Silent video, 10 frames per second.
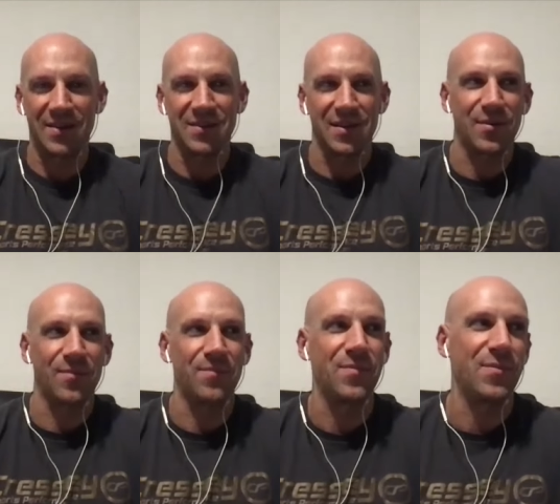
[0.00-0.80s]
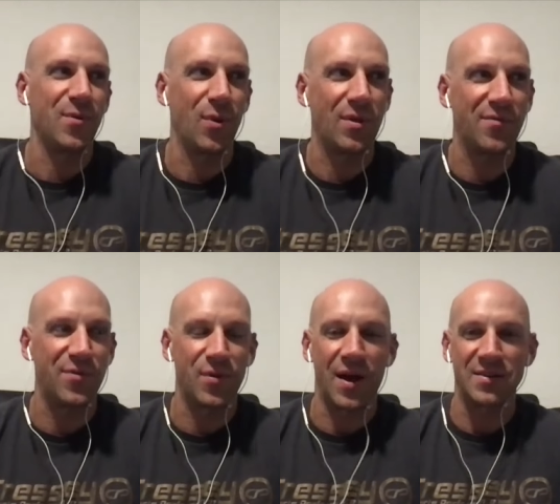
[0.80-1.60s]
Is like you're you're one of the
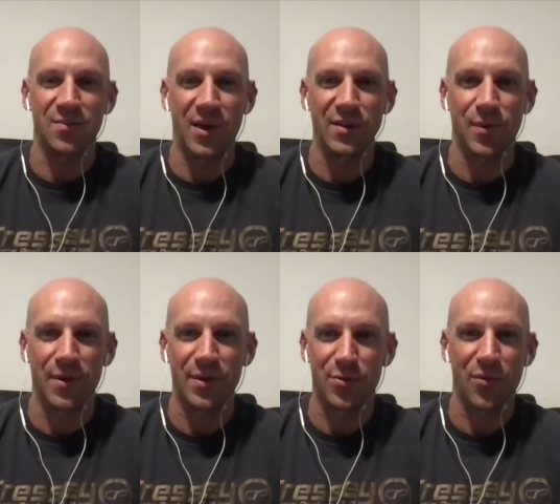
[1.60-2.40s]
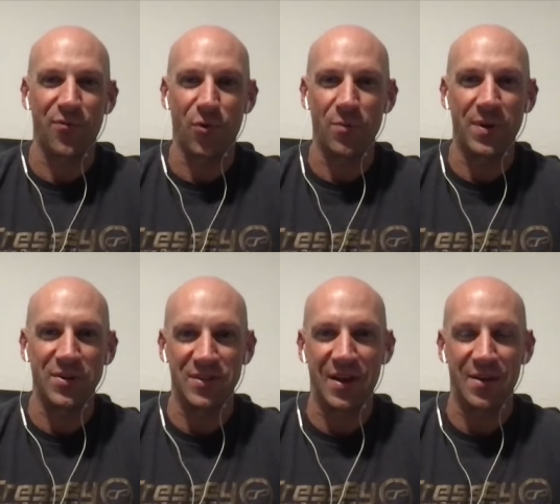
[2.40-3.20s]
few guys in baseball. I think you throw four
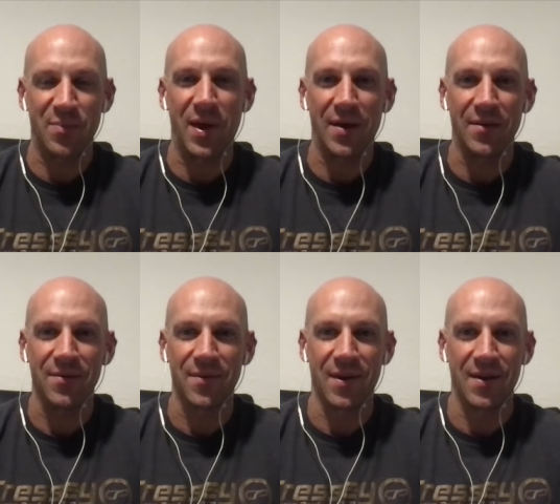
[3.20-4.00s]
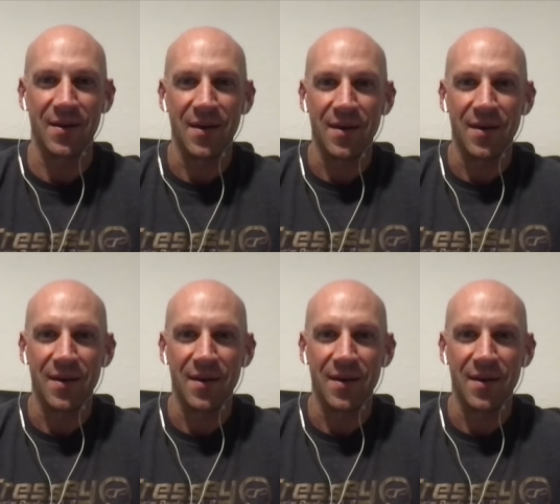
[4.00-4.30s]
pitches out of the pen, right?